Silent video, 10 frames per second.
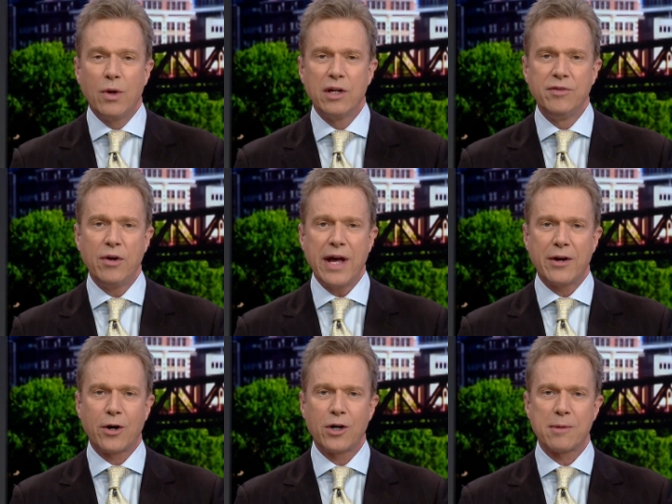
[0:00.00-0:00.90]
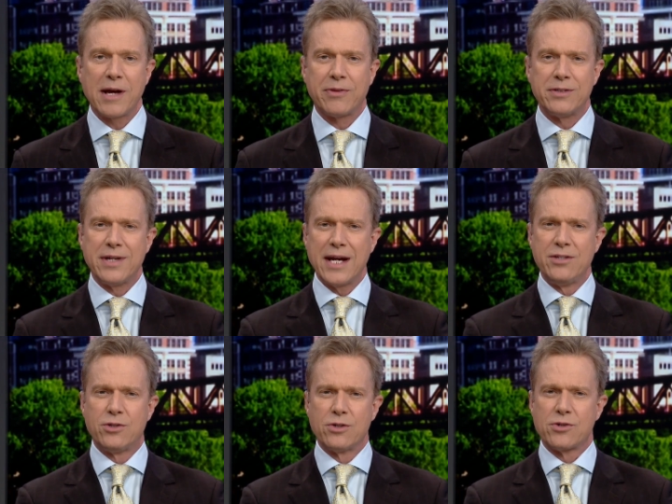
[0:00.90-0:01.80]
Well, you've no doubt heard about the
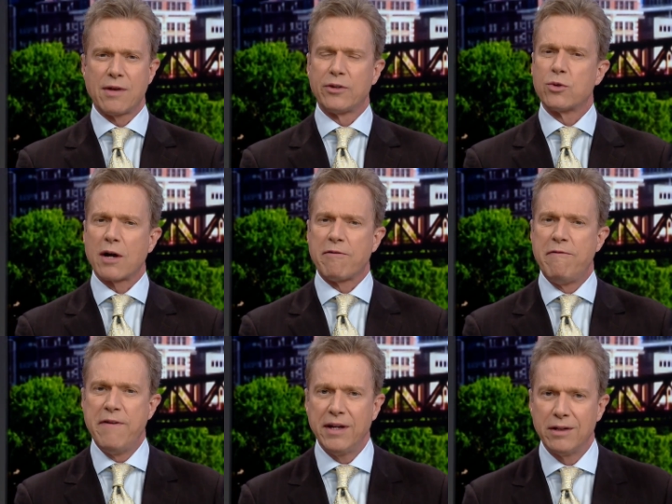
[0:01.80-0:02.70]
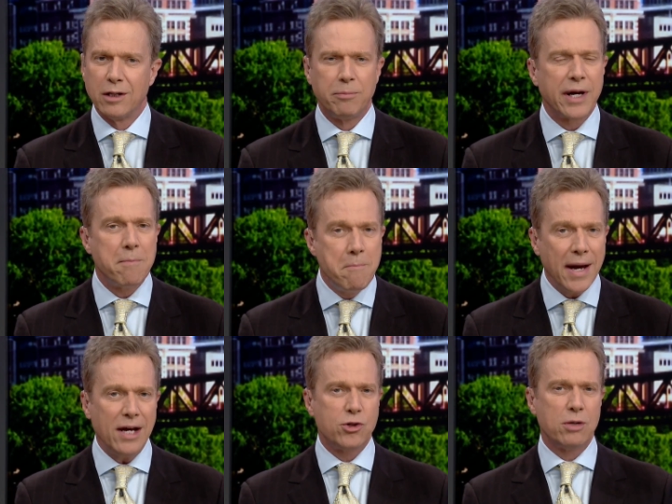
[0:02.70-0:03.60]
dangers of the drug fentanyl, but
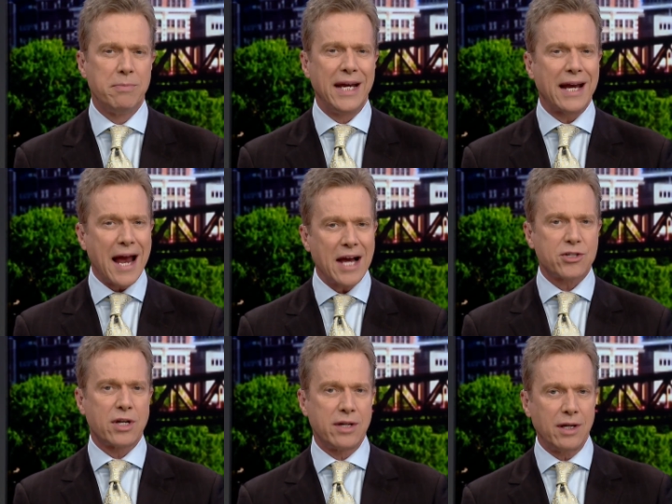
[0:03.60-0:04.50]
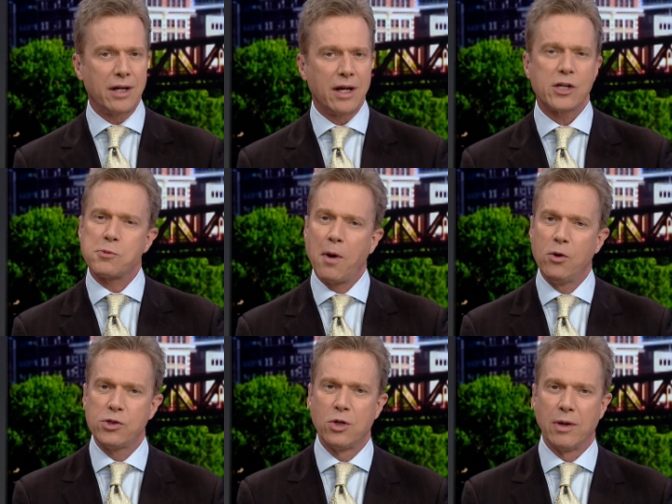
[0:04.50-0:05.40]
imagine being accidentally
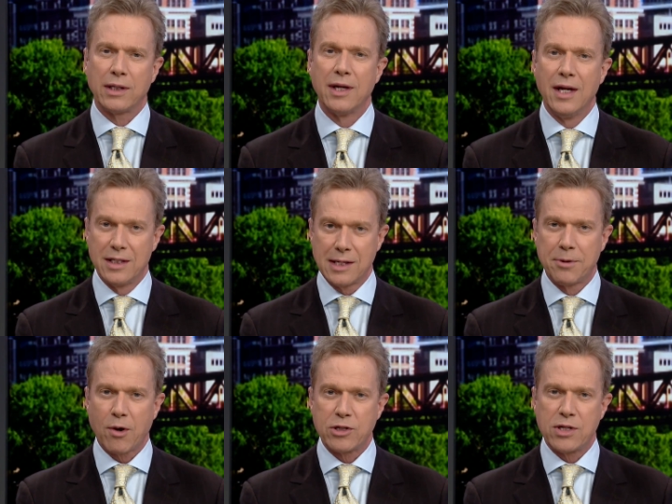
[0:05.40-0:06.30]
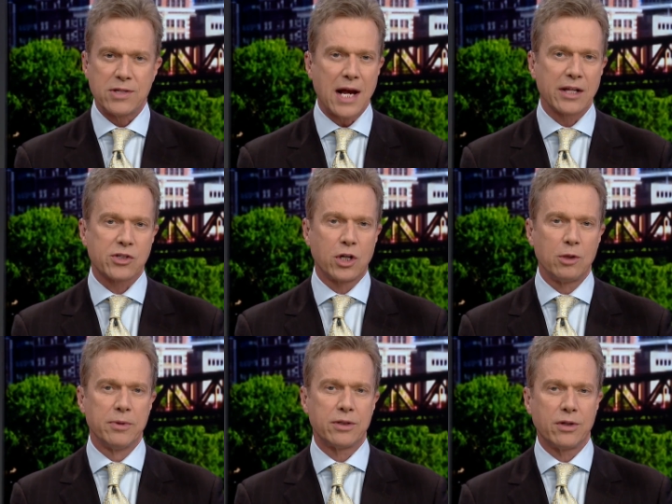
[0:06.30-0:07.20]
exposed to it. WREG's Alex
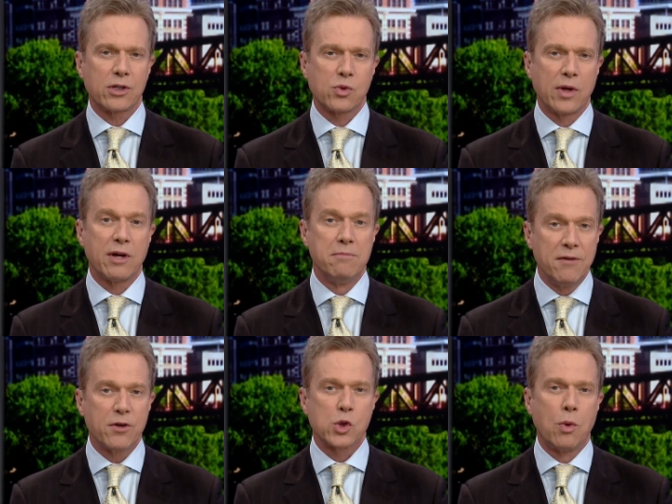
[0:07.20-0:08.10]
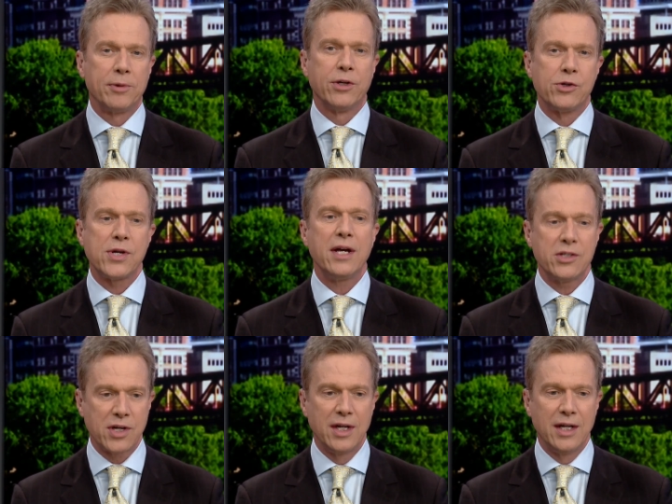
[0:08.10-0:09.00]
Coleman talks with a Memphis woman who
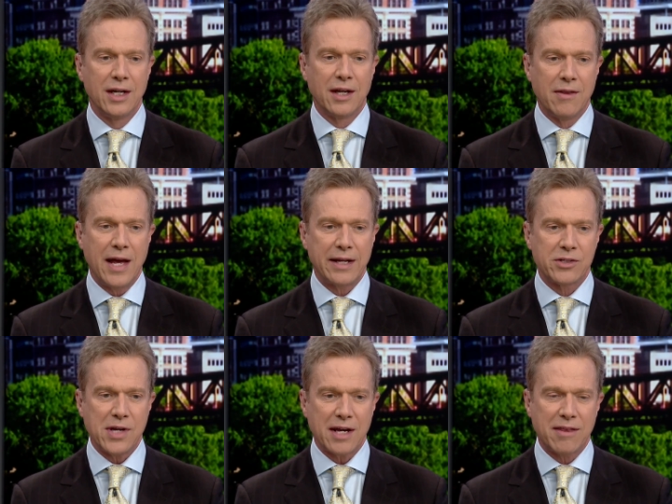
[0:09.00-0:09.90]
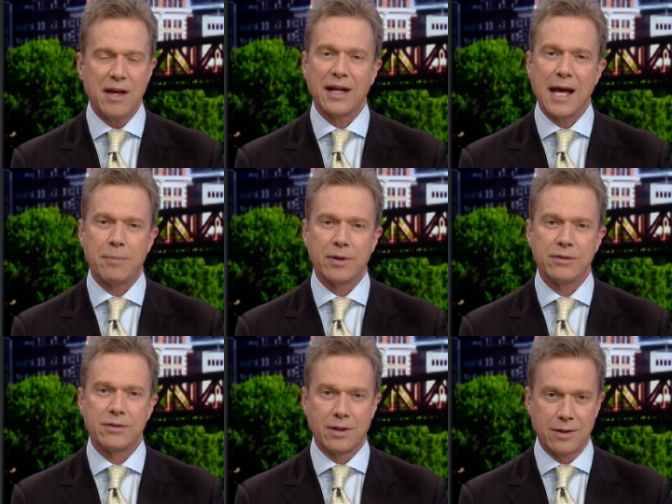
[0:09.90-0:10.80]
says that exact thing
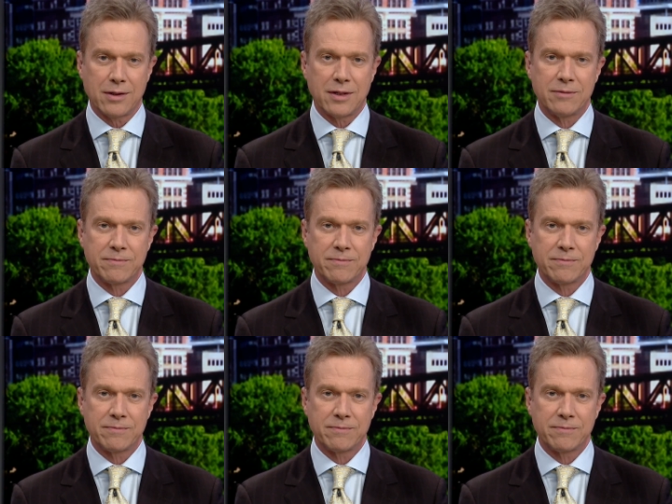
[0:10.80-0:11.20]
happened to her.